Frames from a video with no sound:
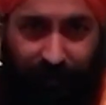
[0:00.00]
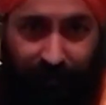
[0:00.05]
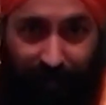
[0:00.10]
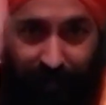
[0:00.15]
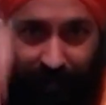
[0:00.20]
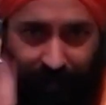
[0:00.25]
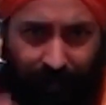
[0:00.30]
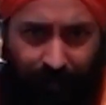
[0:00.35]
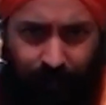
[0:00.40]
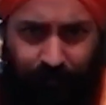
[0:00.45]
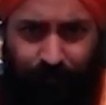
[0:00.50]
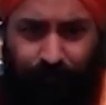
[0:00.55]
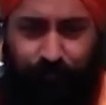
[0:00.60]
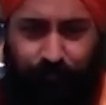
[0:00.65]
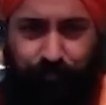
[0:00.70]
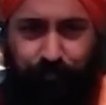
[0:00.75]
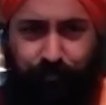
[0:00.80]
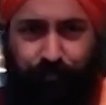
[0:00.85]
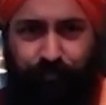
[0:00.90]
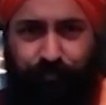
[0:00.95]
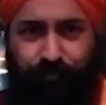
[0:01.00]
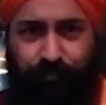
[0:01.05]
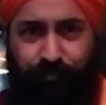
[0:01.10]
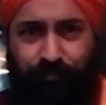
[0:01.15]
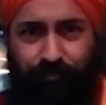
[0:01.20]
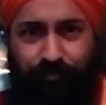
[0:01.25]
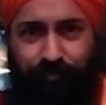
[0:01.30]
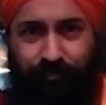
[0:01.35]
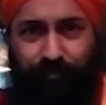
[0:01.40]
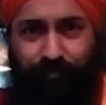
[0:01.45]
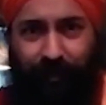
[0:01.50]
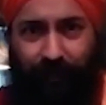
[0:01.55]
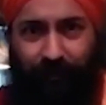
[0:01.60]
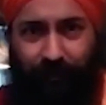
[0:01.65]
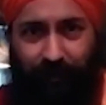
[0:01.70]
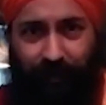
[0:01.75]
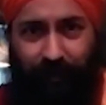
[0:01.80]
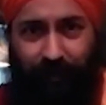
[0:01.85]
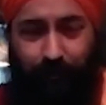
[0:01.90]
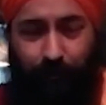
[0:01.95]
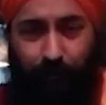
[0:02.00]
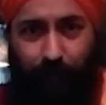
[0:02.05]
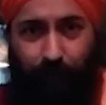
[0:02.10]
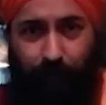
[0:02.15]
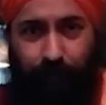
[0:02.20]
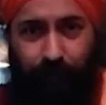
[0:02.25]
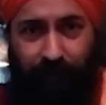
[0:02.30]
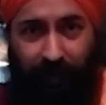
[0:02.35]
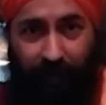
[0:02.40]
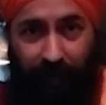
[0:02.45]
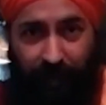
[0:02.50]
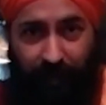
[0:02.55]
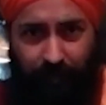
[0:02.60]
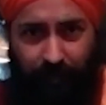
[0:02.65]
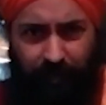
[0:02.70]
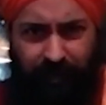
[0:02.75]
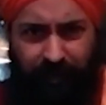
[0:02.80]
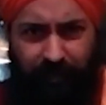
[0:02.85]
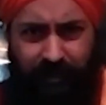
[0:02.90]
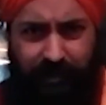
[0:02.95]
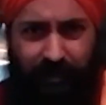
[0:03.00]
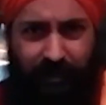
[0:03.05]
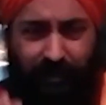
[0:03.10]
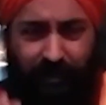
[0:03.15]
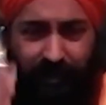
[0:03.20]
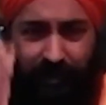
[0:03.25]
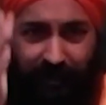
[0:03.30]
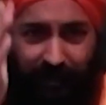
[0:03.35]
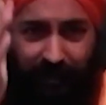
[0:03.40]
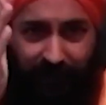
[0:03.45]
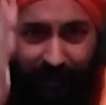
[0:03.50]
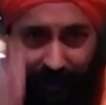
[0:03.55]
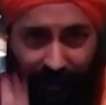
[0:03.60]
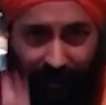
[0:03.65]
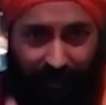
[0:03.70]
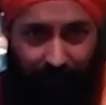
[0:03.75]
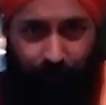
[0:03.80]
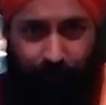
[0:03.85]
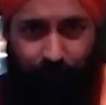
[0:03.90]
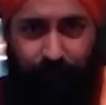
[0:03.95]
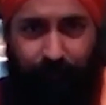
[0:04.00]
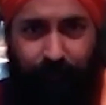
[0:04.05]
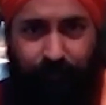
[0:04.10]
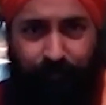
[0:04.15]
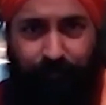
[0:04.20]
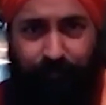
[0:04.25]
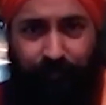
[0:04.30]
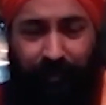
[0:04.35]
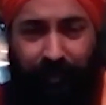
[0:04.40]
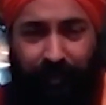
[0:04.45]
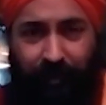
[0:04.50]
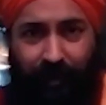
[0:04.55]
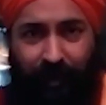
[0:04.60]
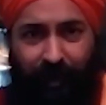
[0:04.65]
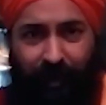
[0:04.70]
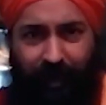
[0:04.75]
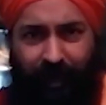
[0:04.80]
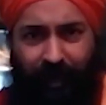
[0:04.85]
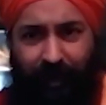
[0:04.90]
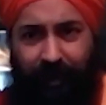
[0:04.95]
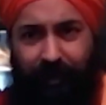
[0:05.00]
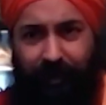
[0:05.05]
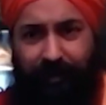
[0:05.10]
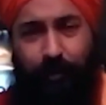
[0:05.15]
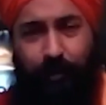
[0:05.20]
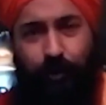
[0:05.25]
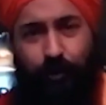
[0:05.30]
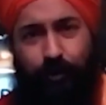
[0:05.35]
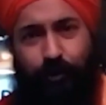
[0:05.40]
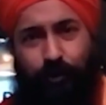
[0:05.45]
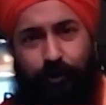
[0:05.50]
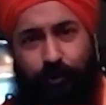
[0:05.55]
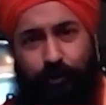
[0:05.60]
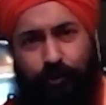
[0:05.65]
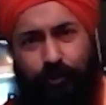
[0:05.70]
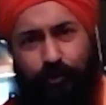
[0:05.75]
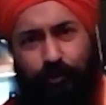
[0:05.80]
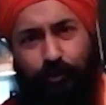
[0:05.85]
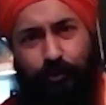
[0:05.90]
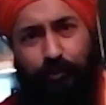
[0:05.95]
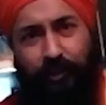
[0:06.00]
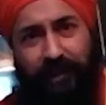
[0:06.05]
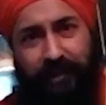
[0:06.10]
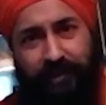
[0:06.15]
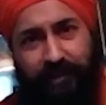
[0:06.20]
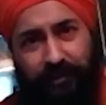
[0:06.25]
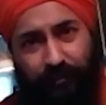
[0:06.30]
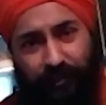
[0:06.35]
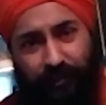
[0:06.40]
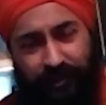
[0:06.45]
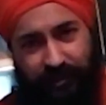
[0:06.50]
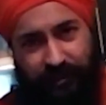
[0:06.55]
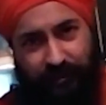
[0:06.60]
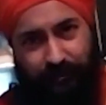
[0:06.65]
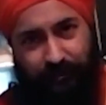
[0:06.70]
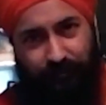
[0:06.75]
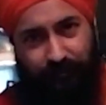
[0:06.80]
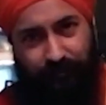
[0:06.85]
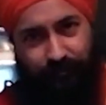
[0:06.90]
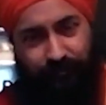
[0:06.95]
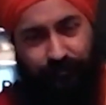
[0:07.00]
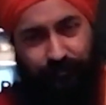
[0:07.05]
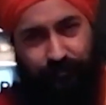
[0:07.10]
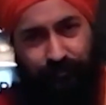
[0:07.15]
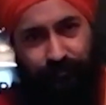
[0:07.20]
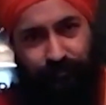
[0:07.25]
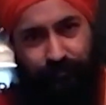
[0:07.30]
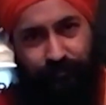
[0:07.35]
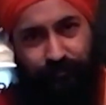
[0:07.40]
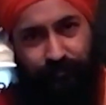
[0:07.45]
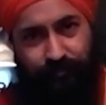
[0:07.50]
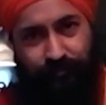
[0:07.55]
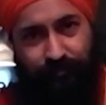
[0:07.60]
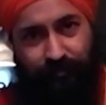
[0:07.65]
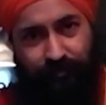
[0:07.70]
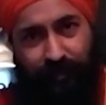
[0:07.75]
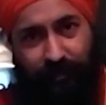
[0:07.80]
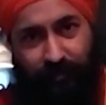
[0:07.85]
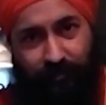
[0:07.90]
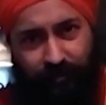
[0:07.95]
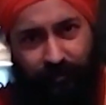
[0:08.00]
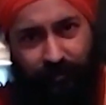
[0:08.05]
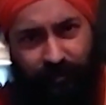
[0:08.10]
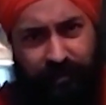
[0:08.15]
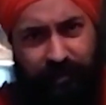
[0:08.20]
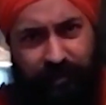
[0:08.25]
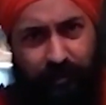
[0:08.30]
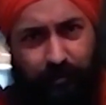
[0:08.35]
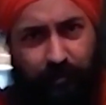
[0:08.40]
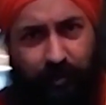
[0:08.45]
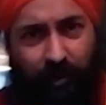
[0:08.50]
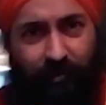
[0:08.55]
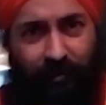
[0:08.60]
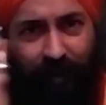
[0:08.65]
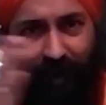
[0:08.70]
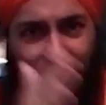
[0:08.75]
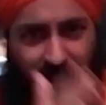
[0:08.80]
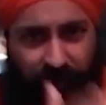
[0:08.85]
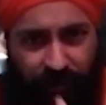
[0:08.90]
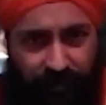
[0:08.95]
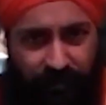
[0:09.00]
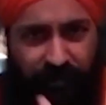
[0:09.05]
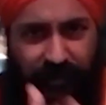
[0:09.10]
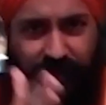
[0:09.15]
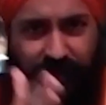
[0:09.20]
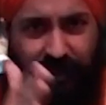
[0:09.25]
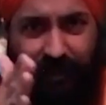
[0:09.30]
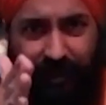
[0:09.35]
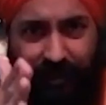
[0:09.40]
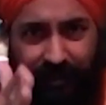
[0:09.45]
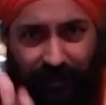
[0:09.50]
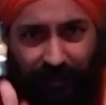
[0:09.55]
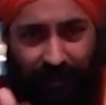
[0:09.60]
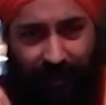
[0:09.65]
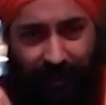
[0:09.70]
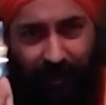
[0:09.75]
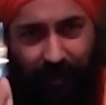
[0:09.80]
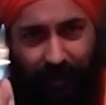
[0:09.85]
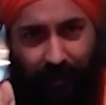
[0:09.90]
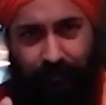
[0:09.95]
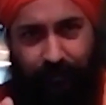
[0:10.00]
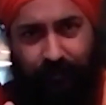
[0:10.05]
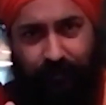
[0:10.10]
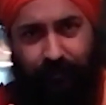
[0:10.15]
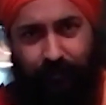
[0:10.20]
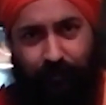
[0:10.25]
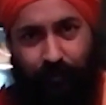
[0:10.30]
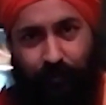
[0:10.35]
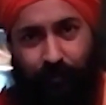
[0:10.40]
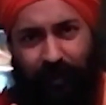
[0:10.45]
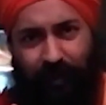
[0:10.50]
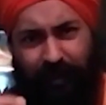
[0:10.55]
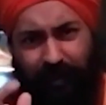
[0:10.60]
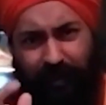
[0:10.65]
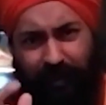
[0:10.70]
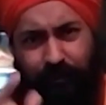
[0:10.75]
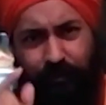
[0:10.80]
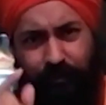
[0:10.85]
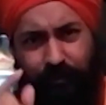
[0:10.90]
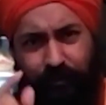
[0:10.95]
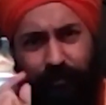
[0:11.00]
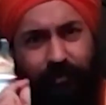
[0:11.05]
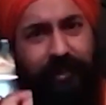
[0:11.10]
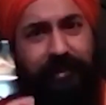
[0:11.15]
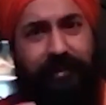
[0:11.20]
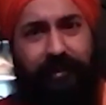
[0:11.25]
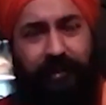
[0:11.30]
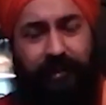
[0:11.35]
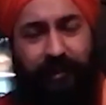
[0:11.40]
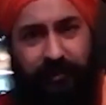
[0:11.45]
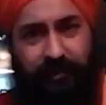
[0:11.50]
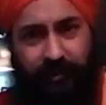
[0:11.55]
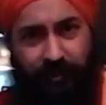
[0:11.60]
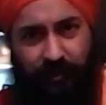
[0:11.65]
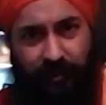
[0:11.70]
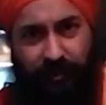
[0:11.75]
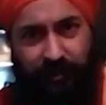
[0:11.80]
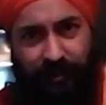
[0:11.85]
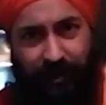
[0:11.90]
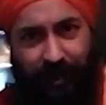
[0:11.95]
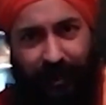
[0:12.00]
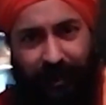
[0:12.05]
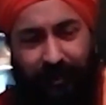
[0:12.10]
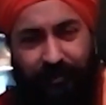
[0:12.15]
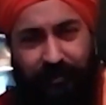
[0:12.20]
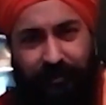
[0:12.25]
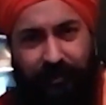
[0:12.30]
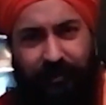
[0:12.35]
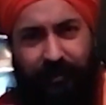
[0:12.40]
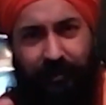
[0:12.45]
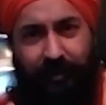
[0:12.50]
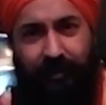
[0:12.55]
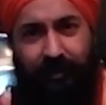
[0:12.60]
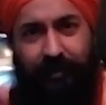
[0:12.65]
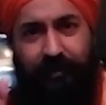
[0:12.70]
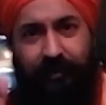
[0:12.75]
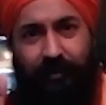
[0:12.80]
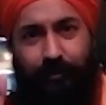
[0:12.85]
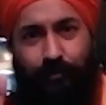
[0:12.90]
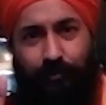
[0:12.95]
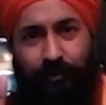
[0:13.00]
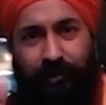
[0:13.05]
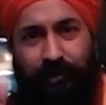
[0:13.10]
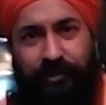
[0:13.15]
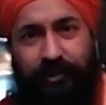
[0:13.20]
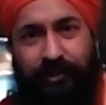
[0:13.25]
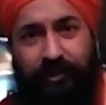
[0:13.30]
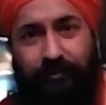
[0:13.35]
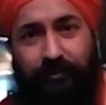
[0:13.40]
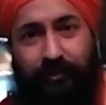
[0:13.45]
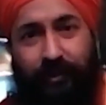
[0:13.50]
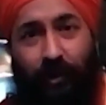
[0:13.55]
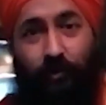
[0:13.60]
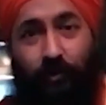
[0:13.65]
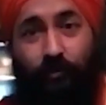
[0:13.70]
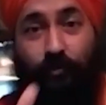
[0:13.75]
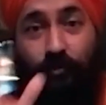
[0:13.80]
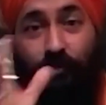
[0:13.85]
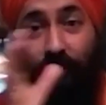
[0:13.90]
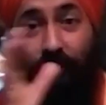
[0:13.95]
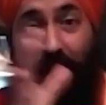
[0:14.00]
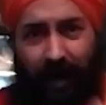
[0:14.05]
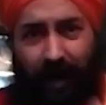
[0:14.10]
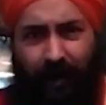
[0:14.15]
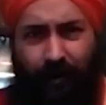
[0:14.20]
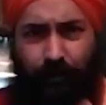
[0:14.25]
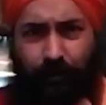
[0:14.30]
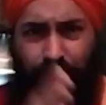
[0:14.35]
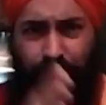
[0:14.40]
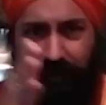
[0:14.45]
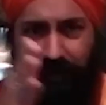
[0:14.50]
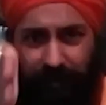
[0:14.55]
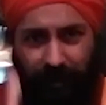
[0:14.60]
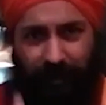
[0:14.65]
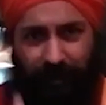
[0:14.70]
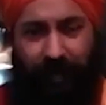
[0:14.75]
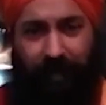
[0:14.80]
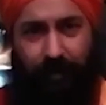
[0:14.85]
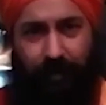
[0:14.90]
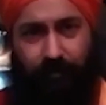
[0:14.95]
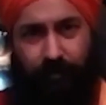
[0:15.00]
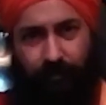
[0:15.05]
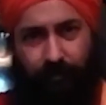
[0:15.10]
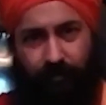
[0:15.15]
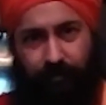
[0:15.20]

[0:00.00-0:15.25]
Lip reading: now. Okay. He means now. And Guru means wisdom. The wisdom of ecstasy in the now. Or I like to translate this as the wisdom of wow in the now.